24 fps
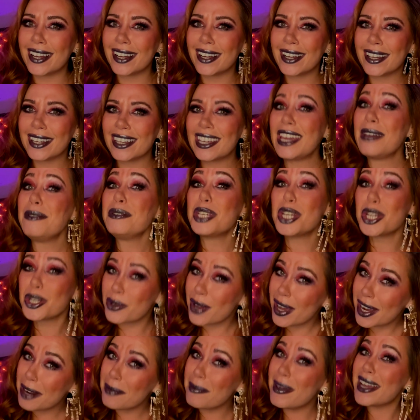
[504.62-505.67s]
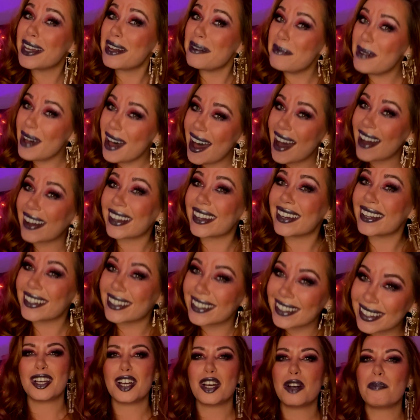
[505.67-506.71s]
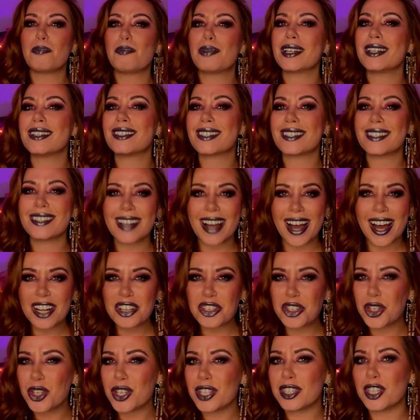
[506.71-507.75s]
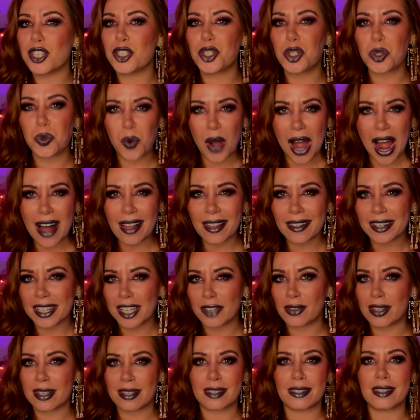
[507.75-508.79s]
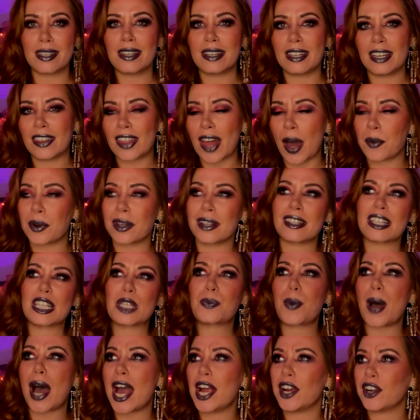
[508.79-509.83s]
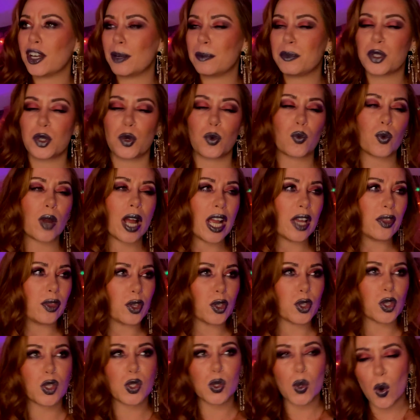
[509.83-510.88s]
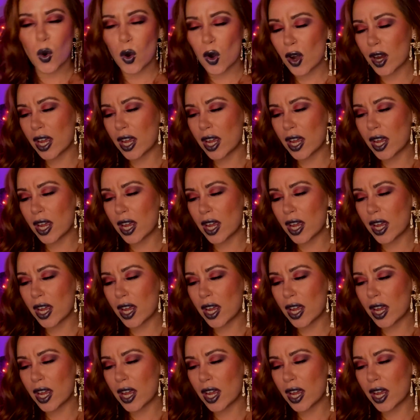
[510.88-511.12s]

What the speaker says: He was just trying to make a buck. But it's not just the duality of the city that would inspire him to write the story